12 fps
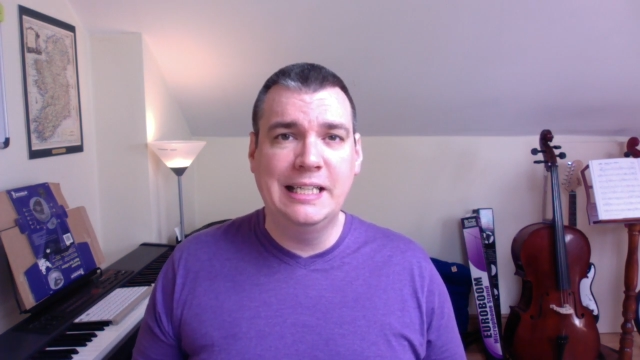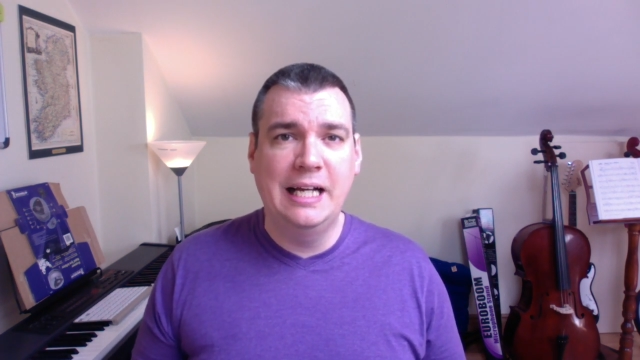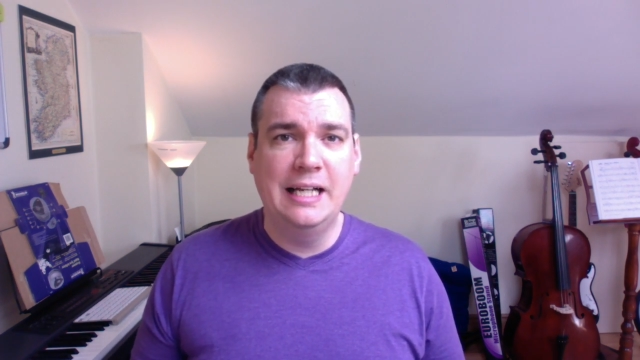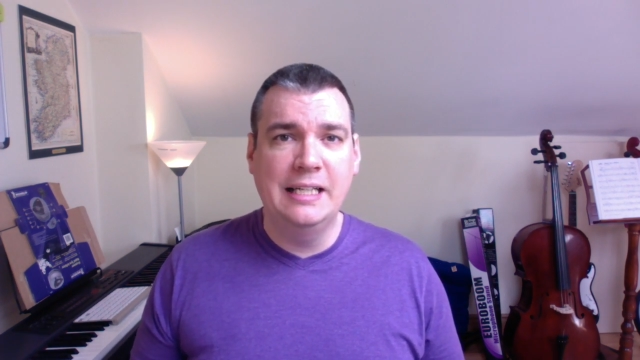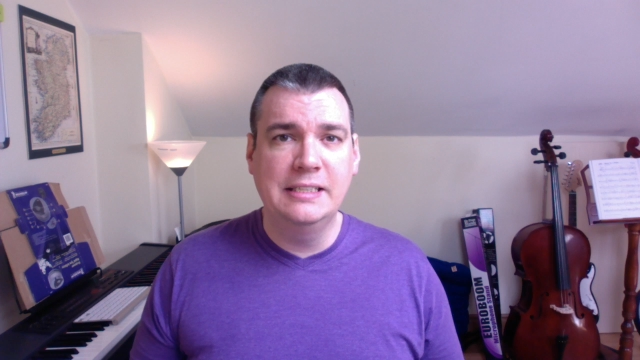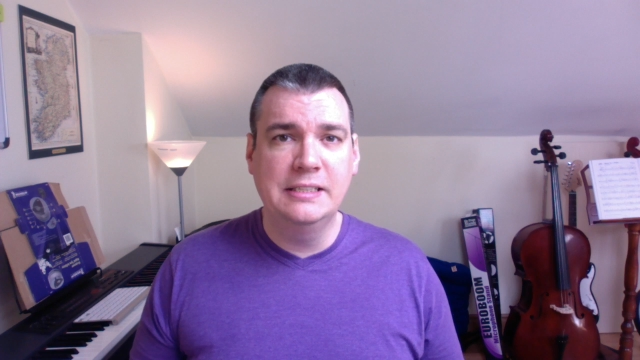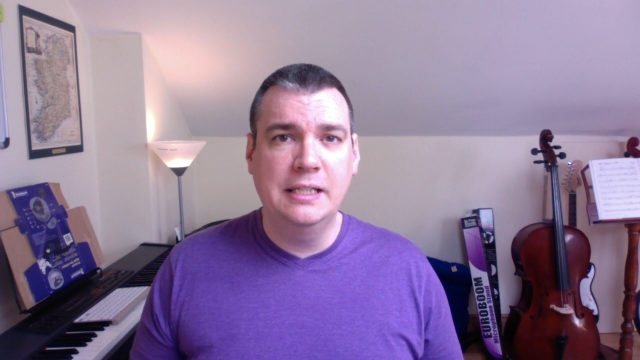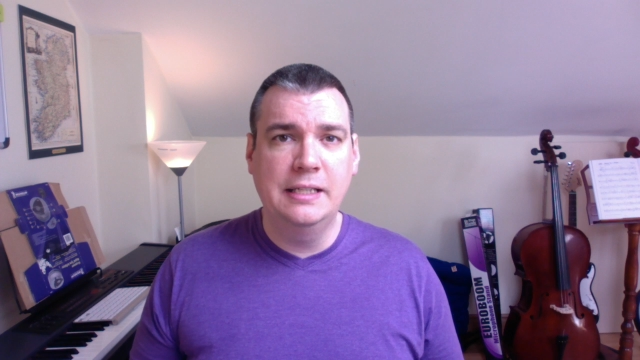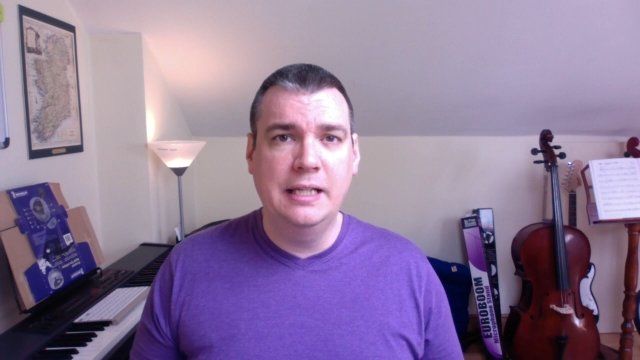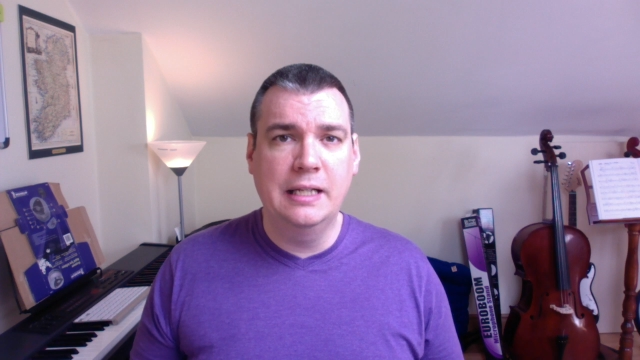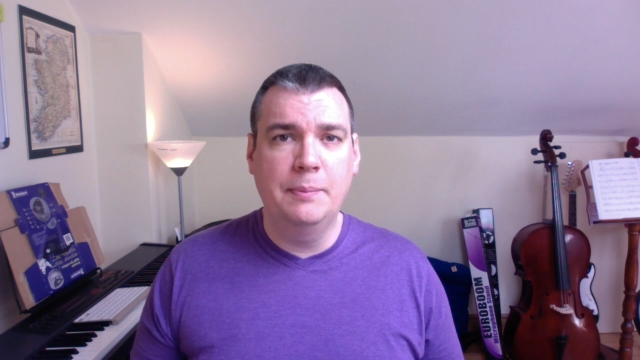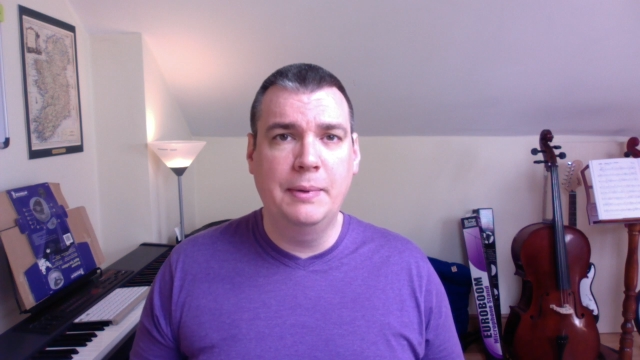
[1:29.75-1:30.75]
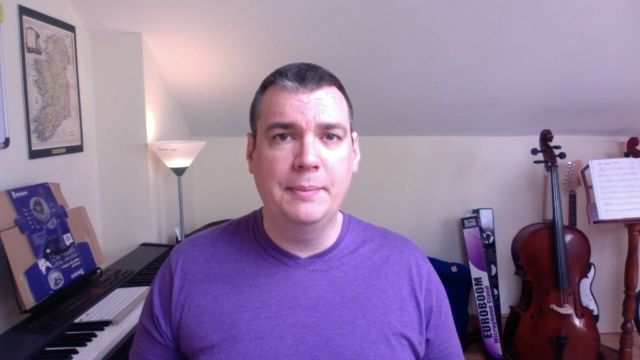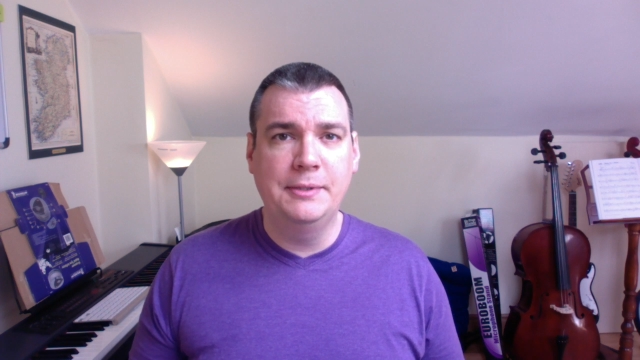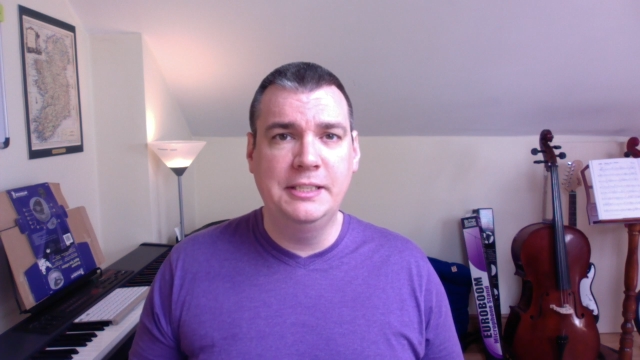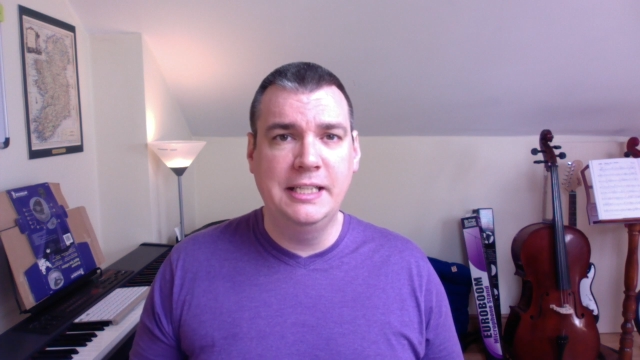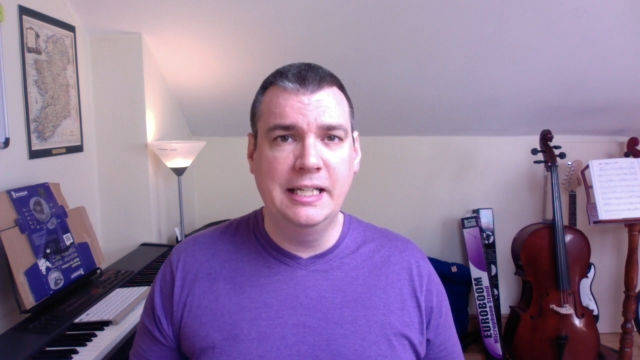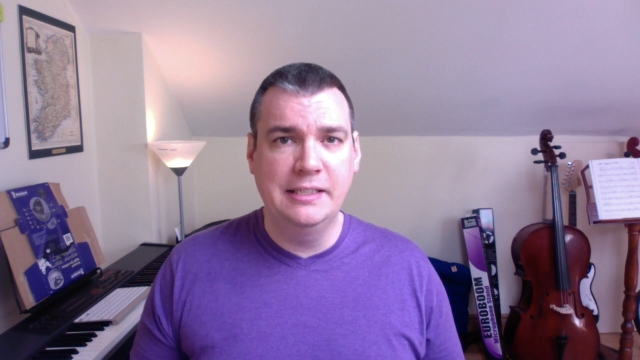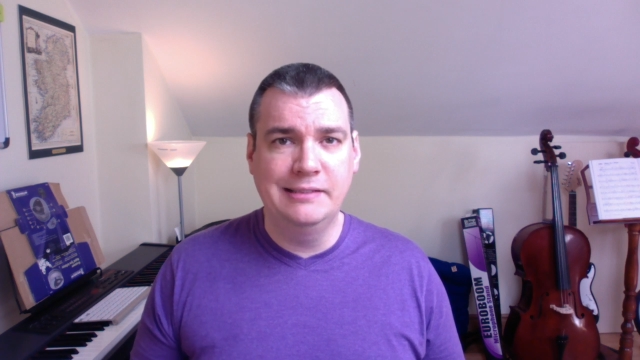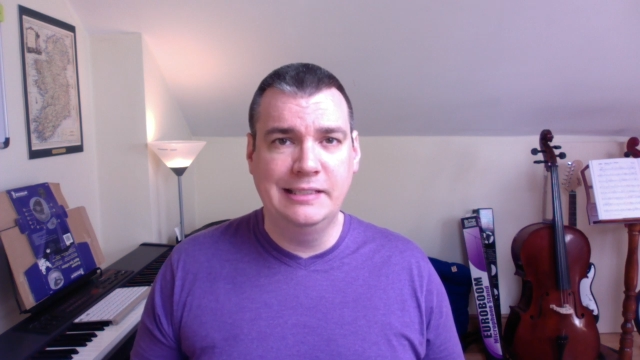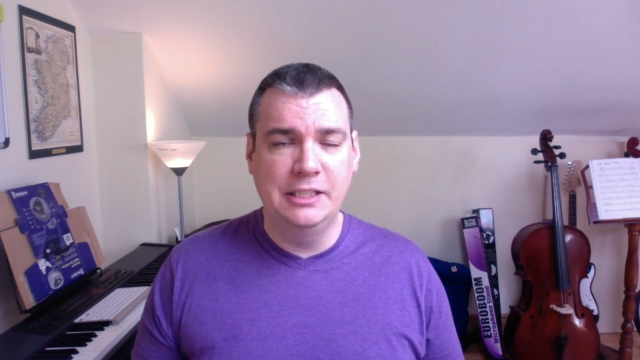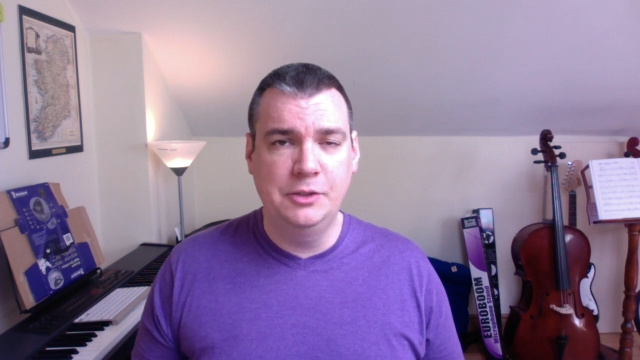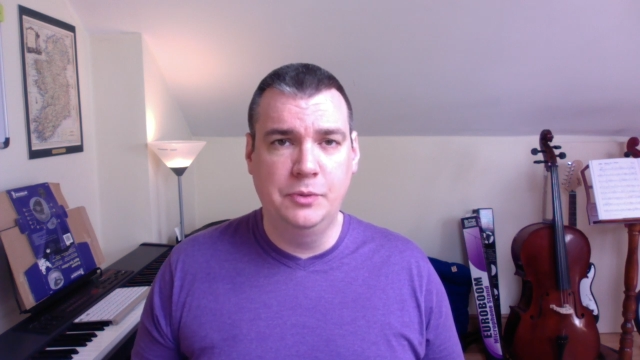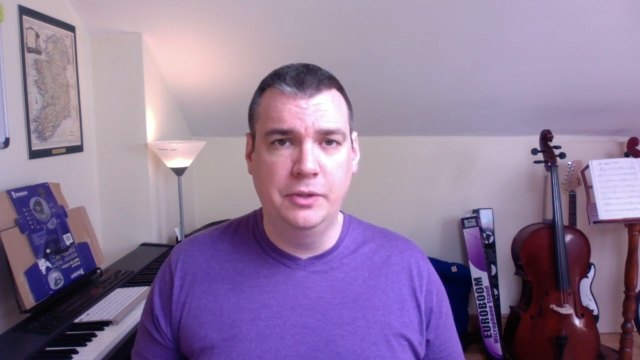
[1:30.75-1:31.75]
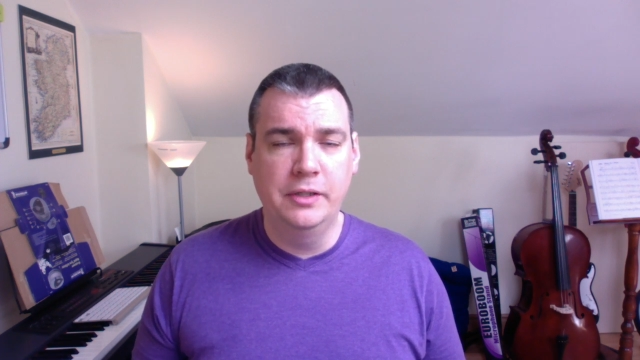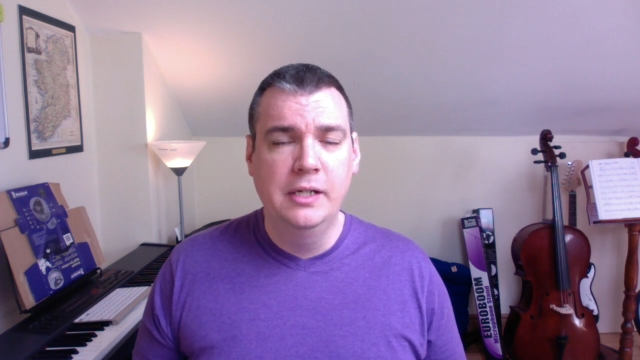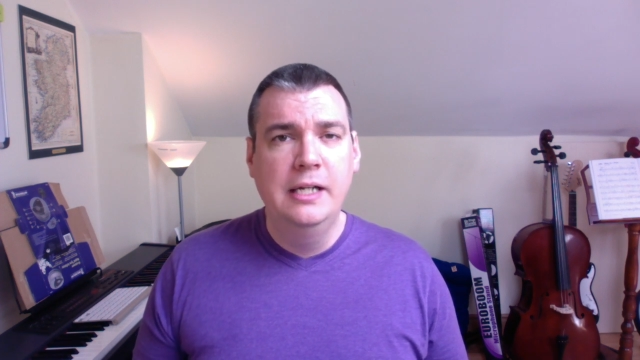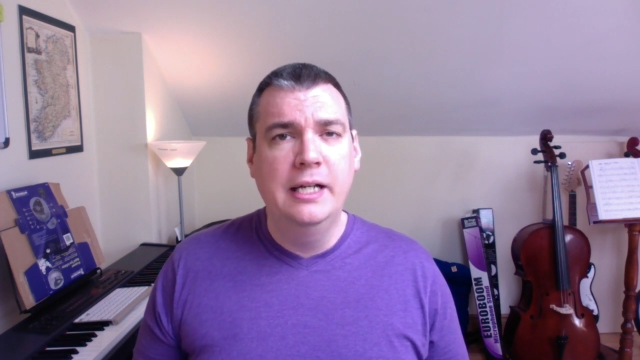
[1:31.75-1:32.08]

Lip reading: and that'll bring me to the end of stage 1.